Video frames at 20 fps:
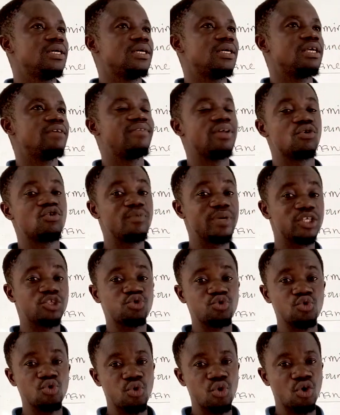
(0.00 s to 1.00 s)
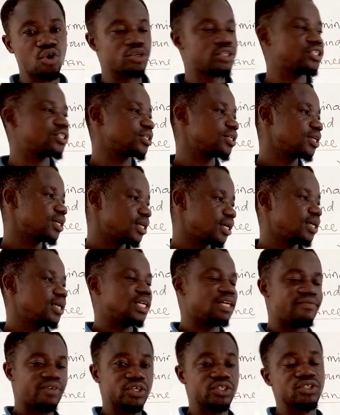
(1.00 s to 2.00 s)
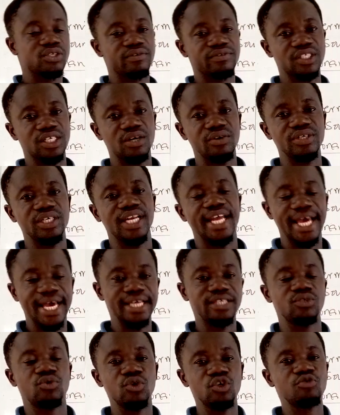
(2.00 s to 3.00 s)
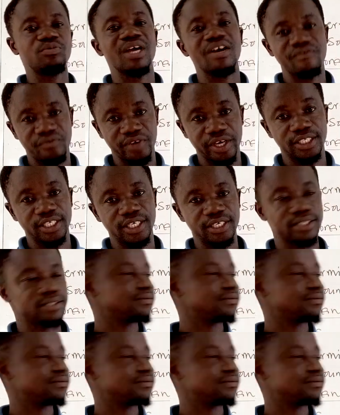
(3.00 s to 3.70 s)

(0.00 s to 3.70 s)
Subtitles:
If the room is too hot, the velocity of sound in air is going to be affected.